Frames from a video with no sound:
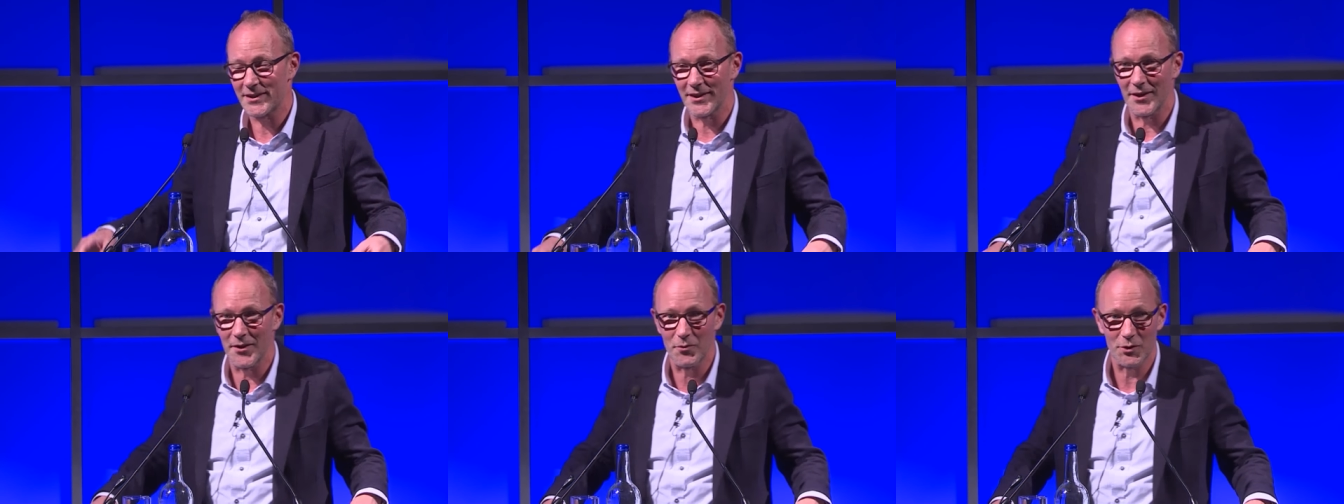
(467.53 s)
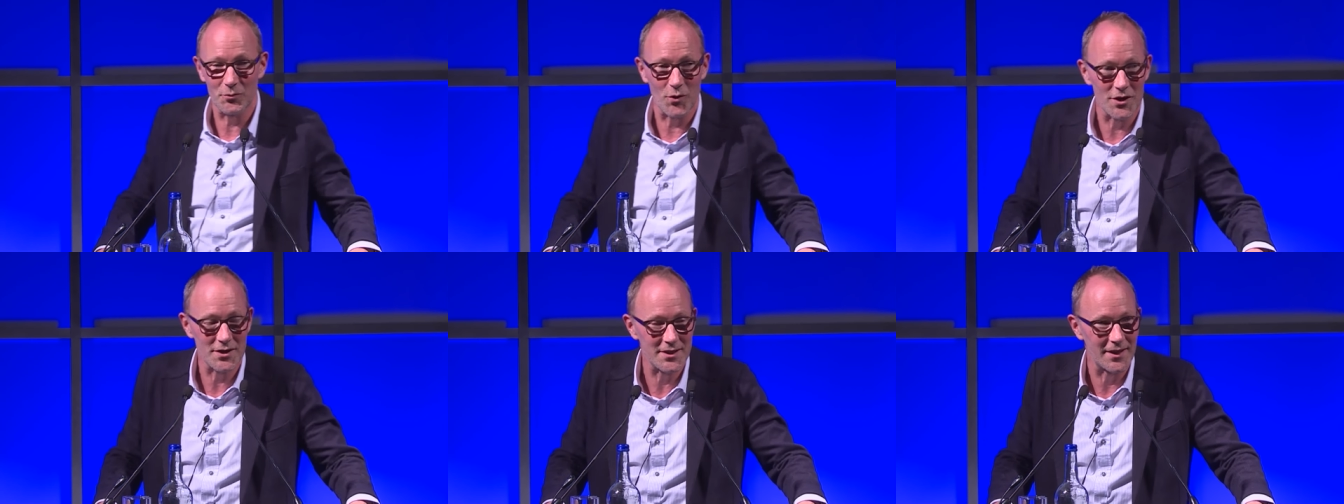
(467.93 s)
Uh, what
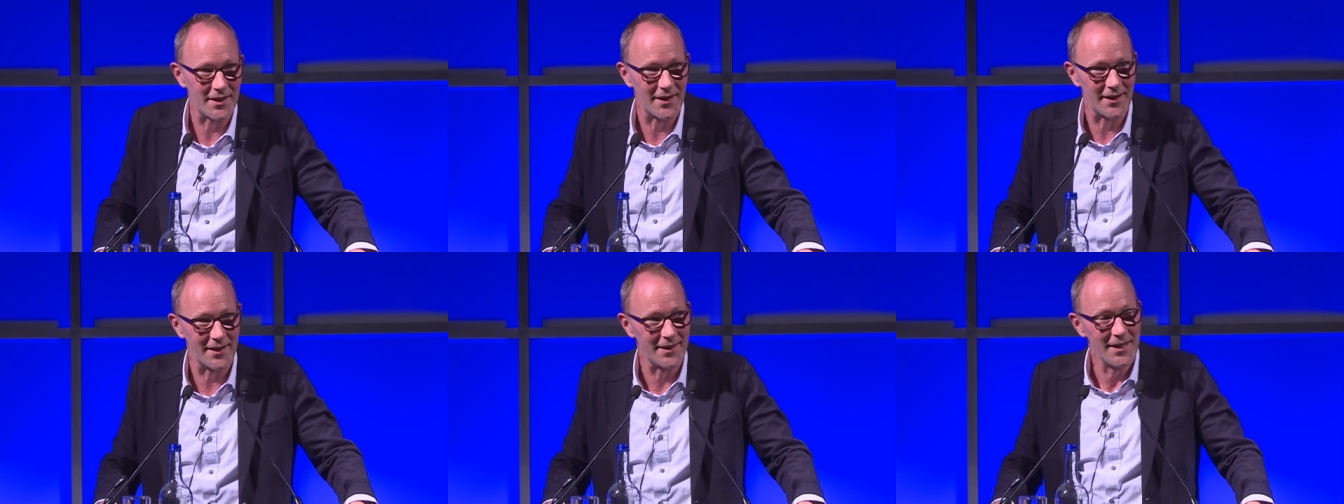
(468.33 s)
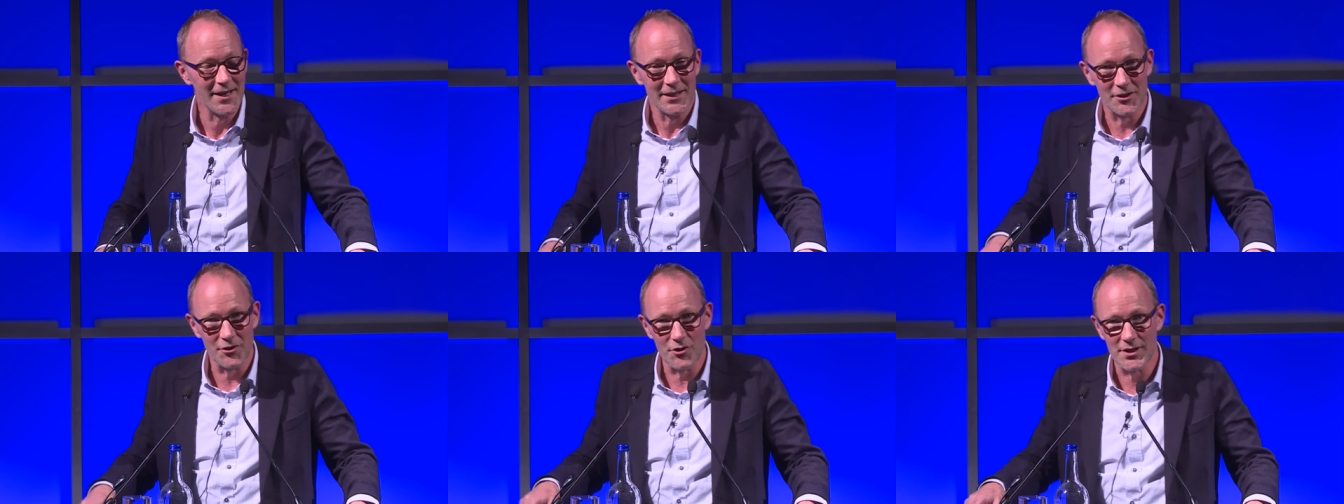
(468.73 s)
was the
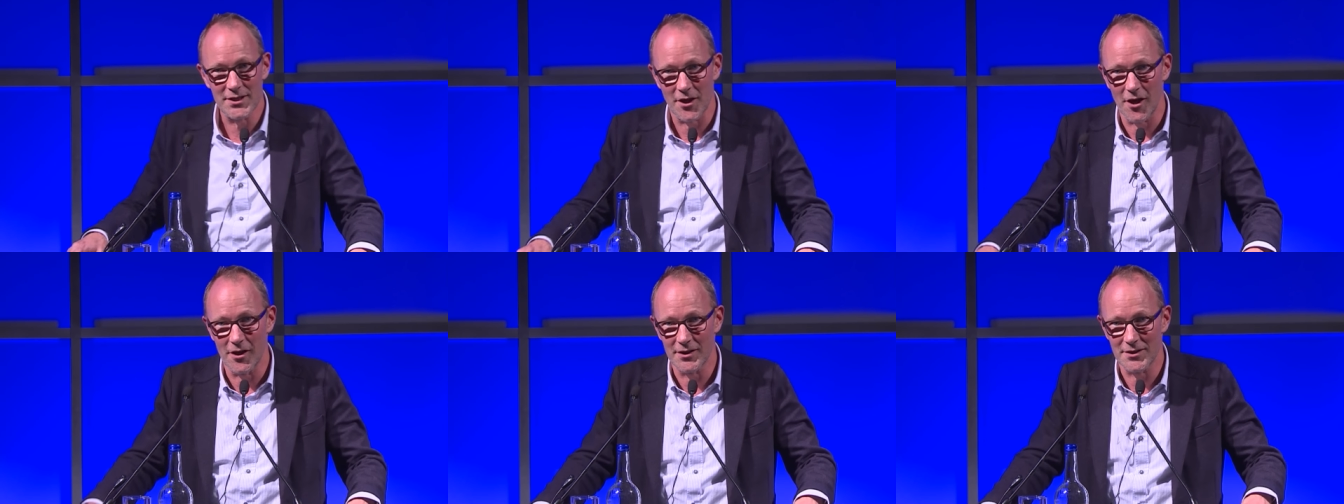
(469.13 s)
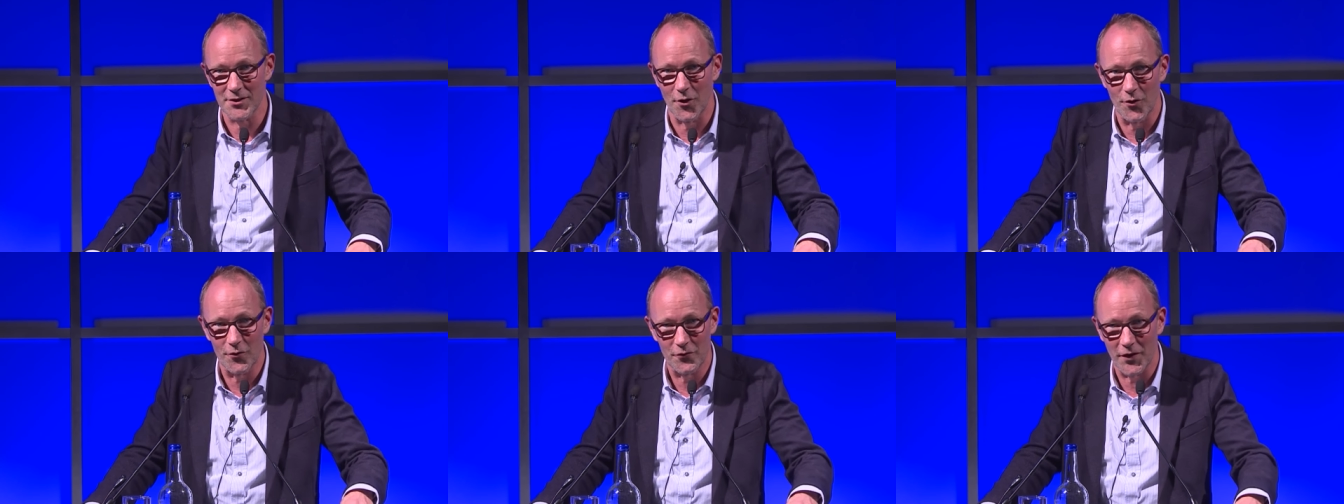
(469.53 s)
results
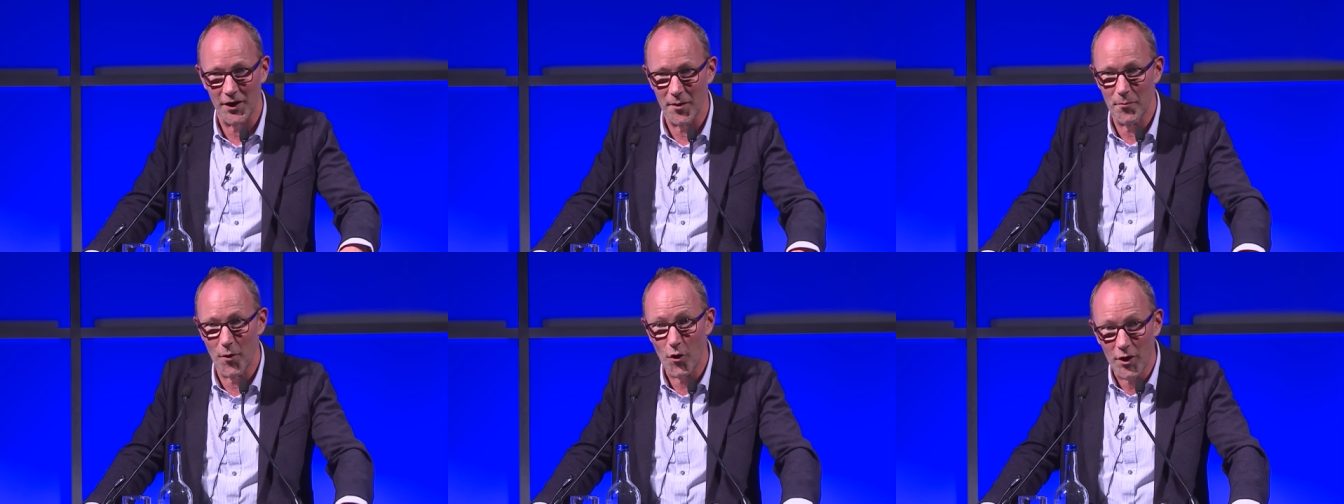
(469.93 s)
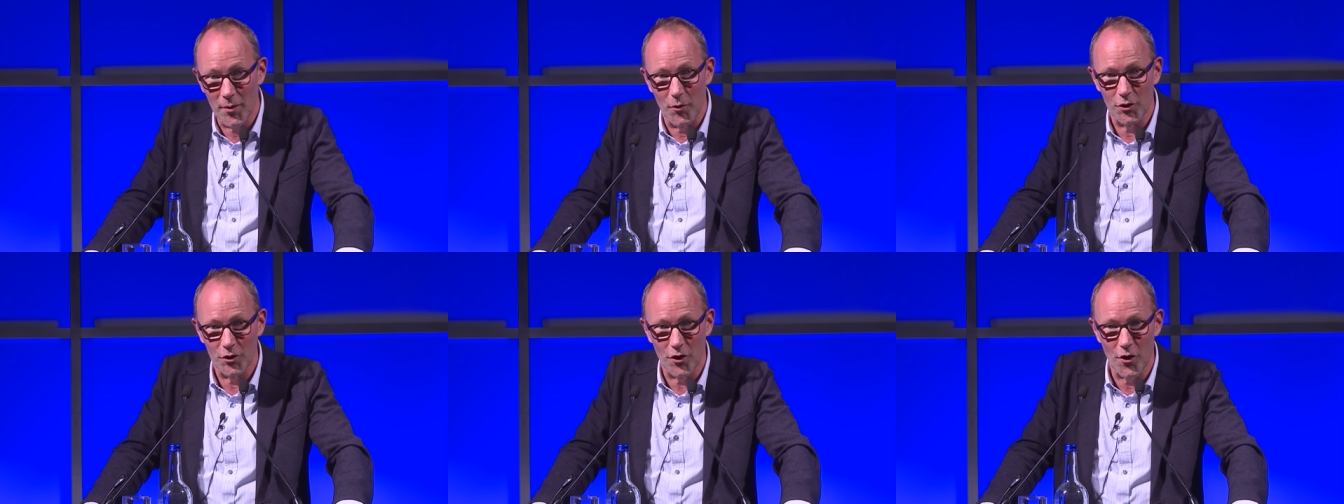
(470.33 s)
of
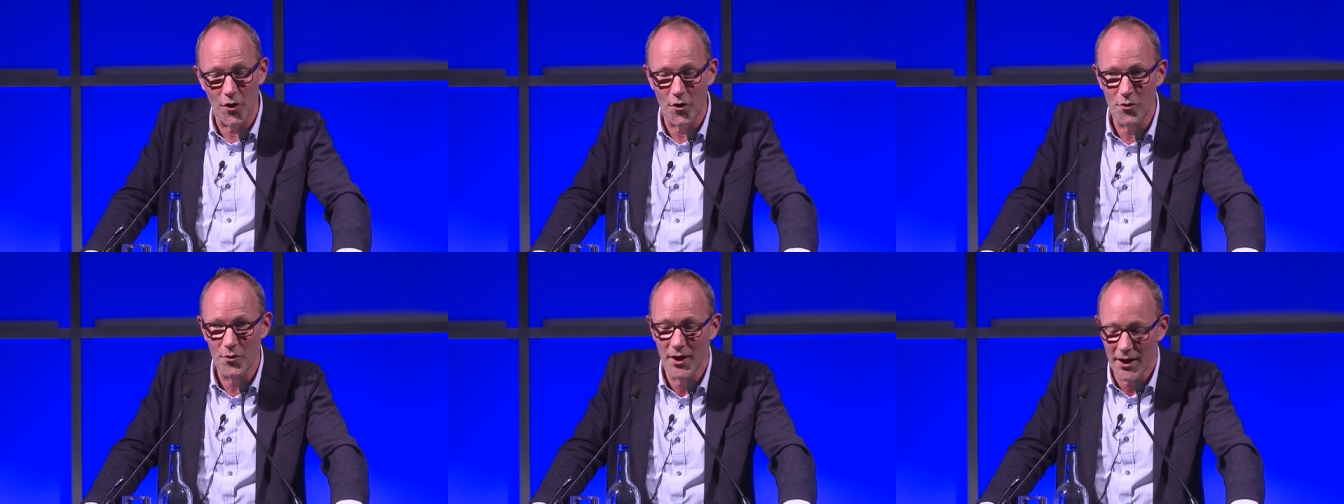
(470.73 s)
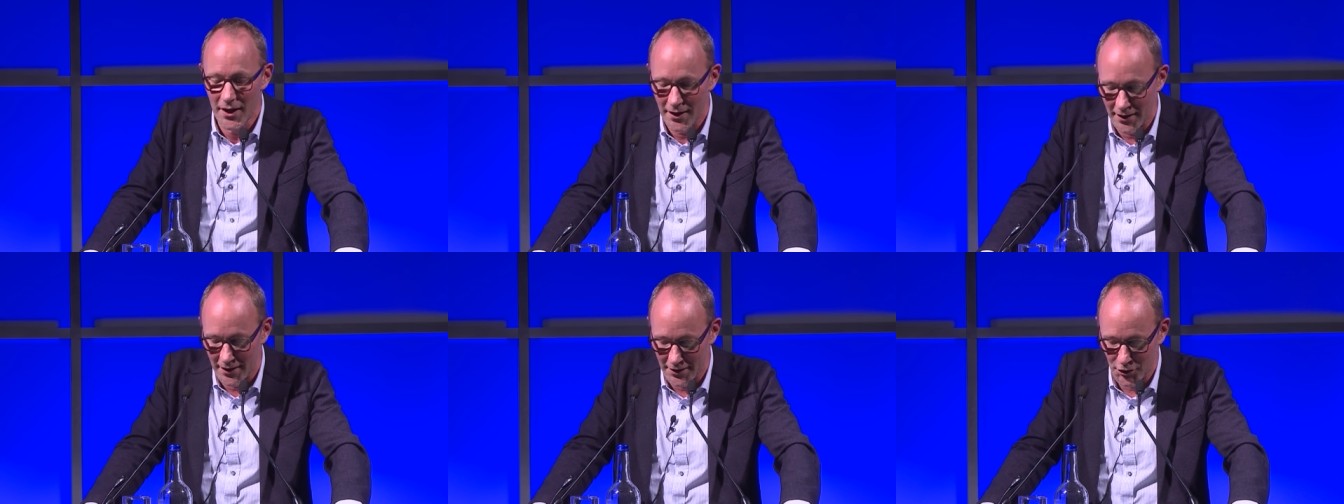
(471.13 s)
Pokemon Go
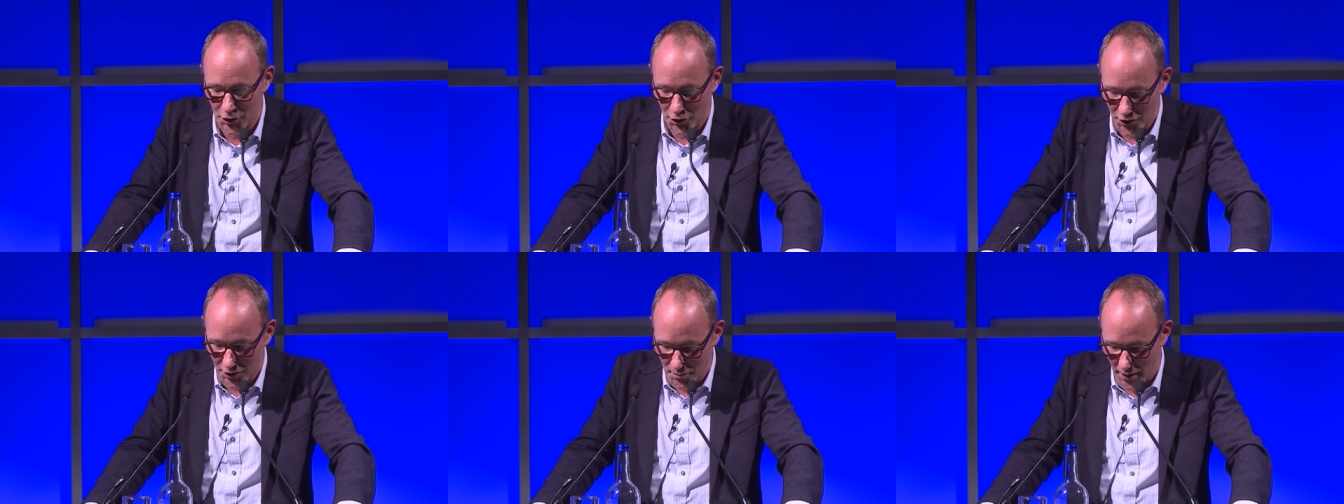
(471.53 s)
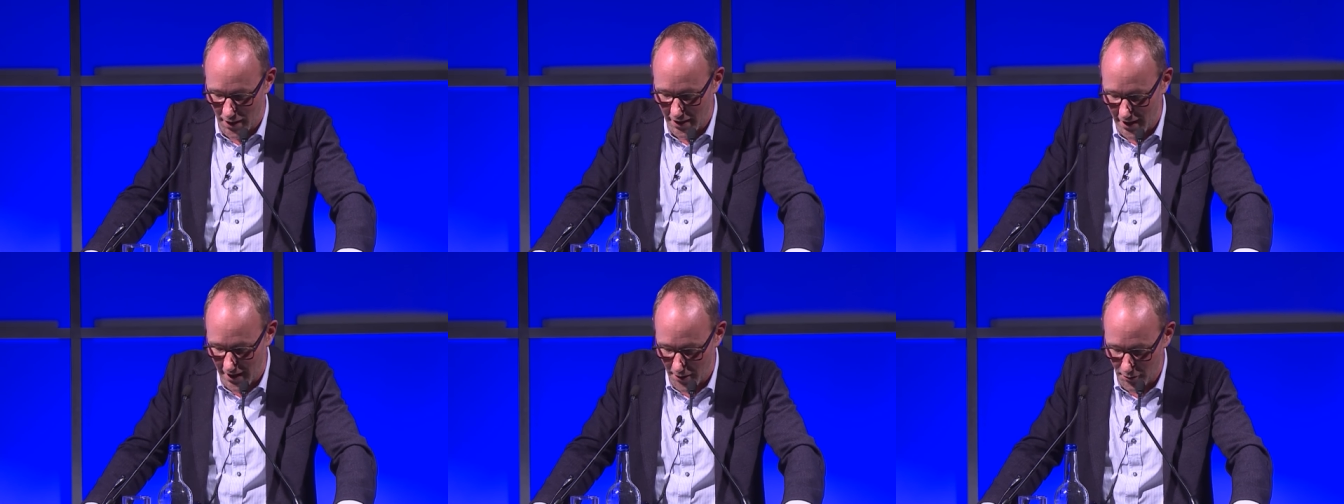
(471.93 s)
turned
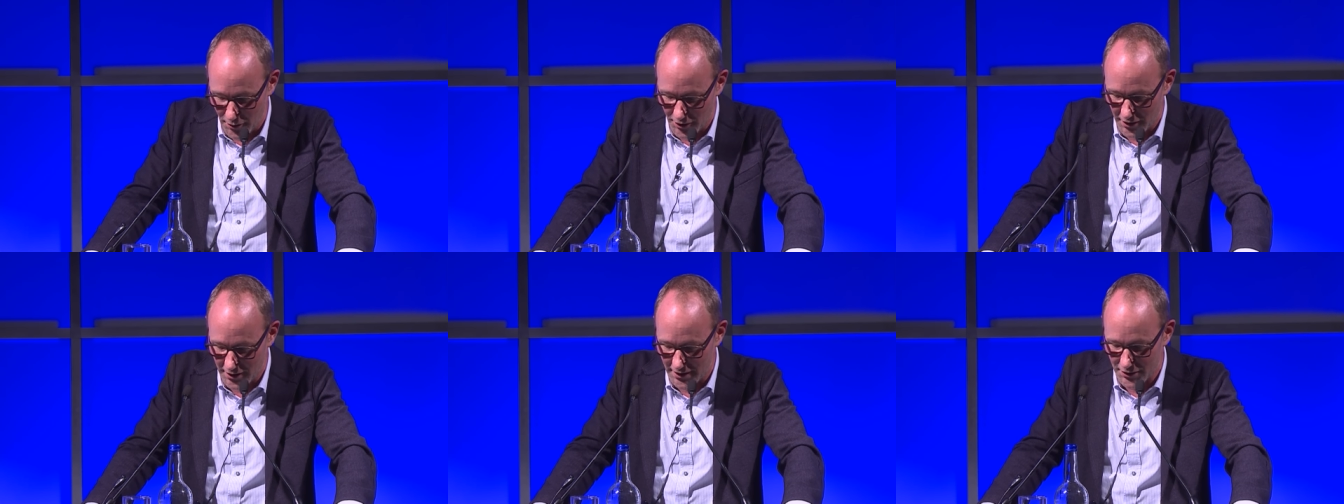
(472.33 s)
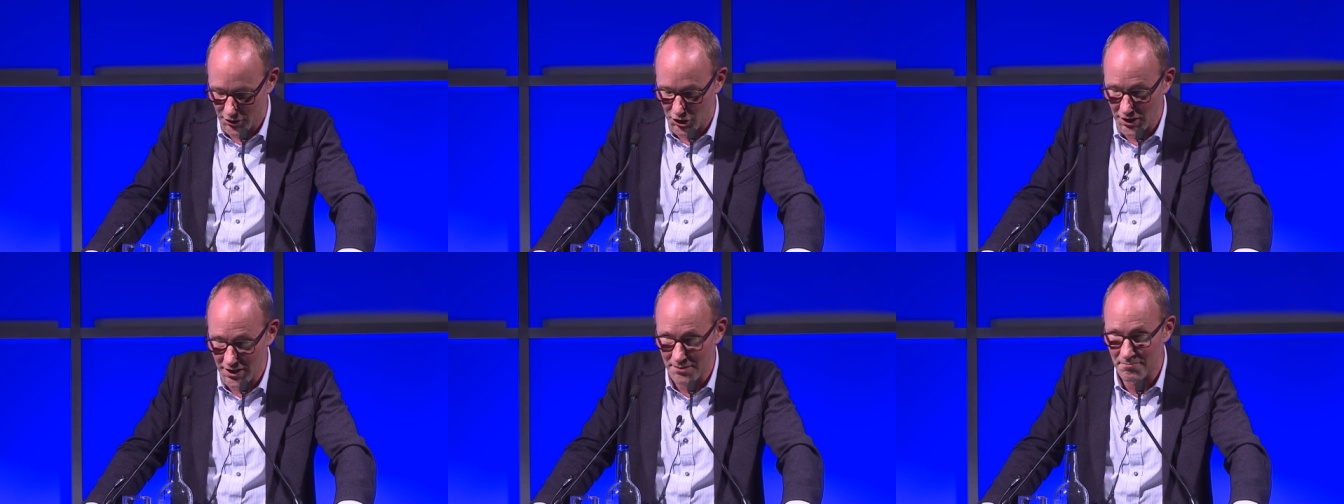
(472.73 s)
by our
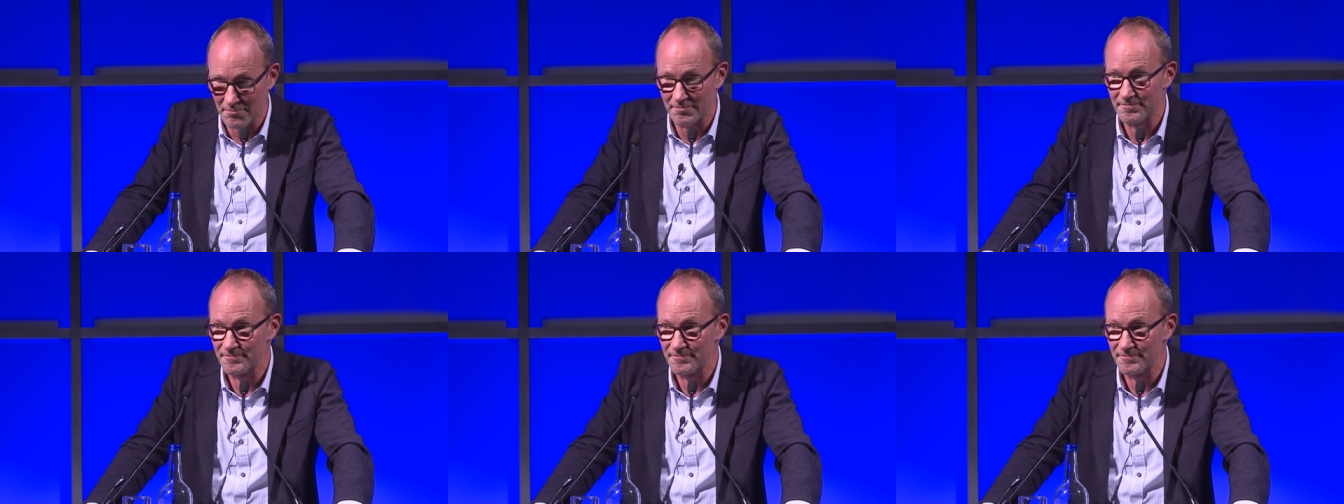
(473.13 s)
team?